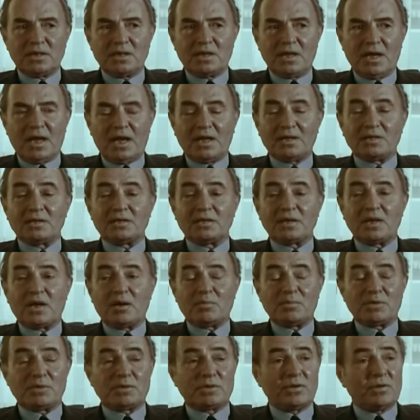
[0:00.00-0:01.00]
and the
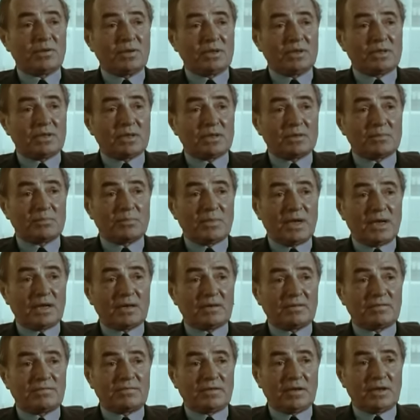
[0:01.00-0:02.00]
opportunity to make
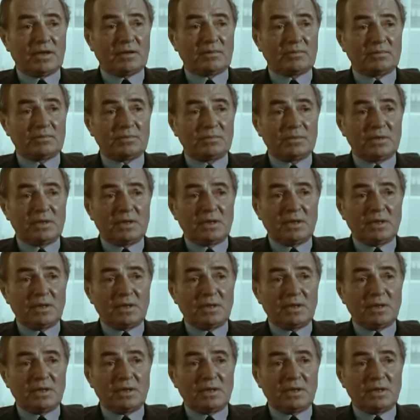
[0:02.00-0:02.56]
a film.